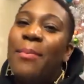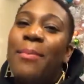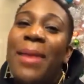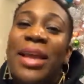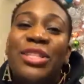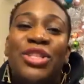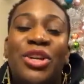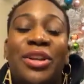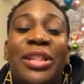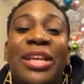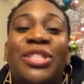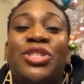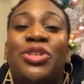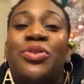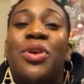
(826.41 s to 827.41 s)
Make sure
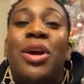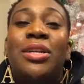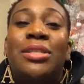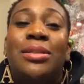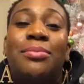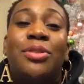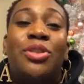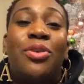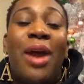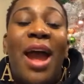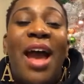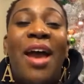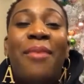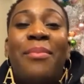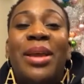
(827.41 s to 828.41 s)
that you are
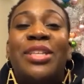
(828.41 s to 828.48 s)
subscribed.